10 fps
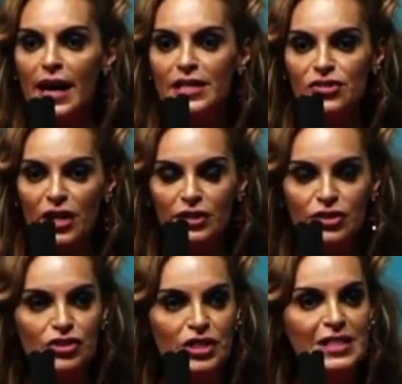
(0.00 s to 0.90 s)
uh,
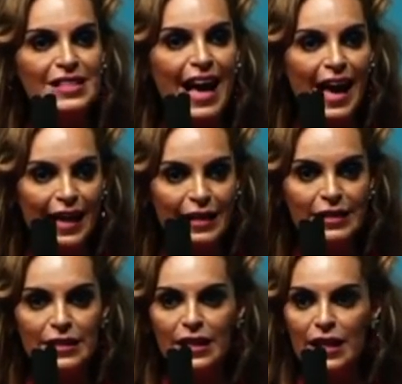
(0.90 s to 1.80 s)
strategies
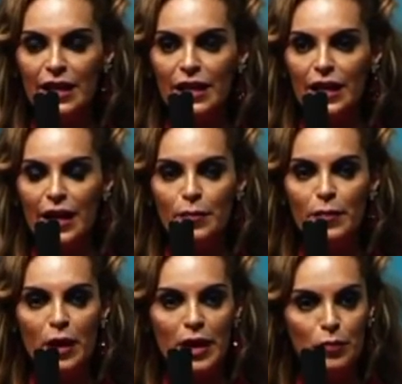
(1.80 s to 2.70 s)
and uh, uh,
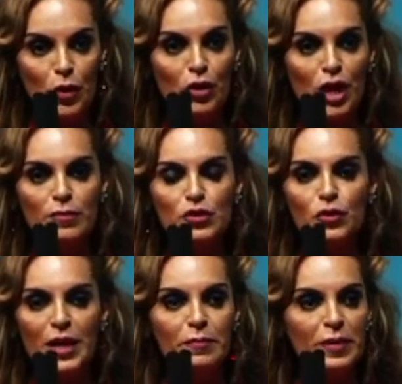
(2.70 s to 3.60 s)
uh, programs
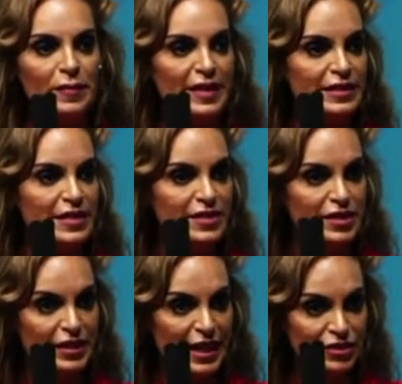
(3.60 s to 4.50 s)
to implement in
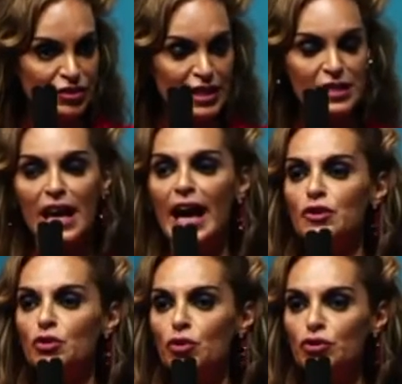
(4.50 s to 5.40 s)
their countries
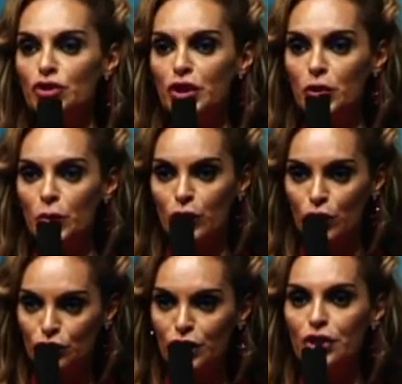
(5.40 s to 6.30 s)
and to continue,
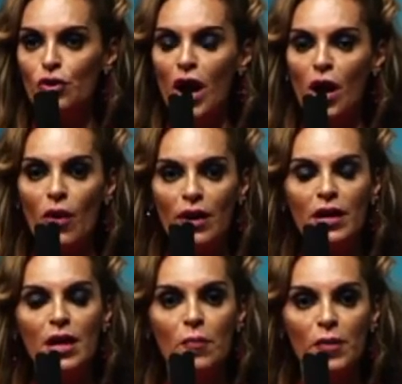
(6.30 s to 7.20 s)
continue our
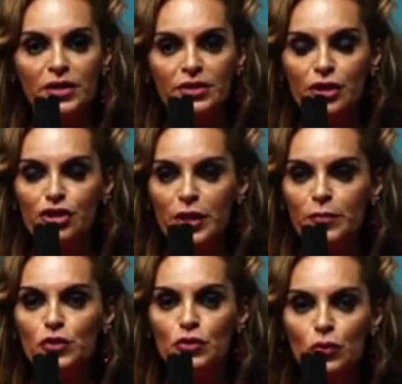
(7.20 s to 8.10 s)

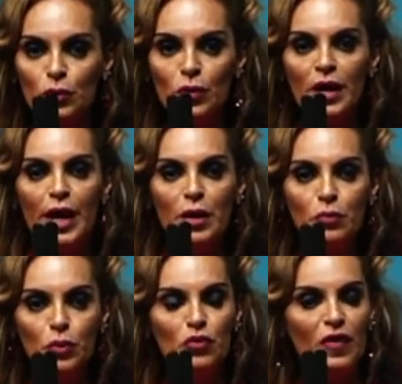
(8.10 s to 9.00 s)
partnership to
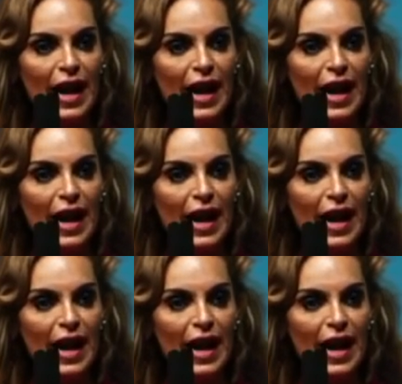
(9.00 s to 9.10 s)
improve